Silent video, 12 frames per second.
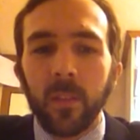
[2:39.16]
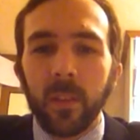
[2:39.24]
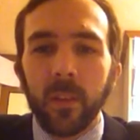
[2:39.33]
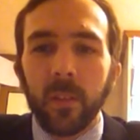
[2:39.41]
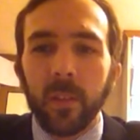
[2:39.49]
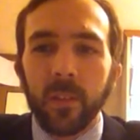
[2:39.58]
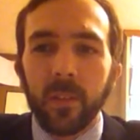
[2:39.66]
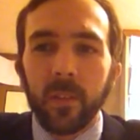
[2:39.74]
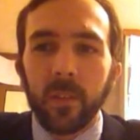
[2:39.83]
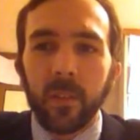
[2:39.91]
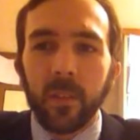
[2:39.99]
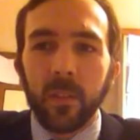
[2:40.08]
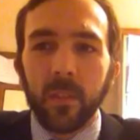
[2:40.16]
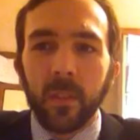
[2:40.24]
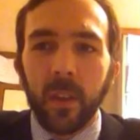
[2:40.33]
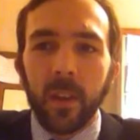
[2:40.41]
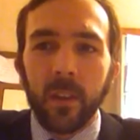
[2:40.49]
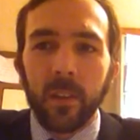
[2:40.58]
anyways,
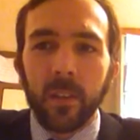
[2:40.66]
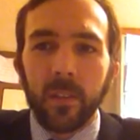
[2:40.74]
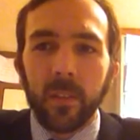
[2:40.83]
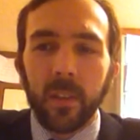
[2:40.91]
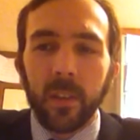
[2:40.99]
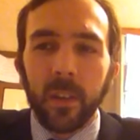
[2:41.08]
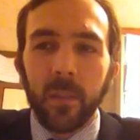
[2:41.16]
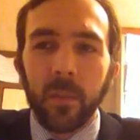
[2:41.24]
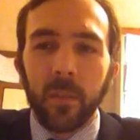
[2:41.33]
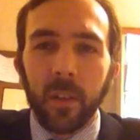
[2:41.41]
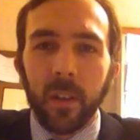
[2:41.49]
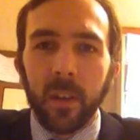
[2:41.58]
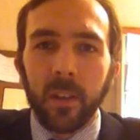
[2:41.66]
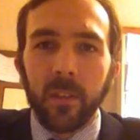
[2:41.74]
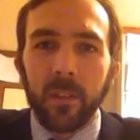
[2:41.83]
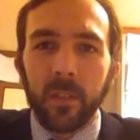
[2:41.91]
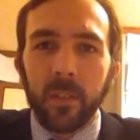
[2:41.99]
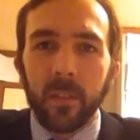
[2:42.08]
the hireling's son gave me
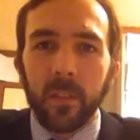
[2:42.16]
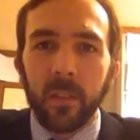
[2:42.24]
rides,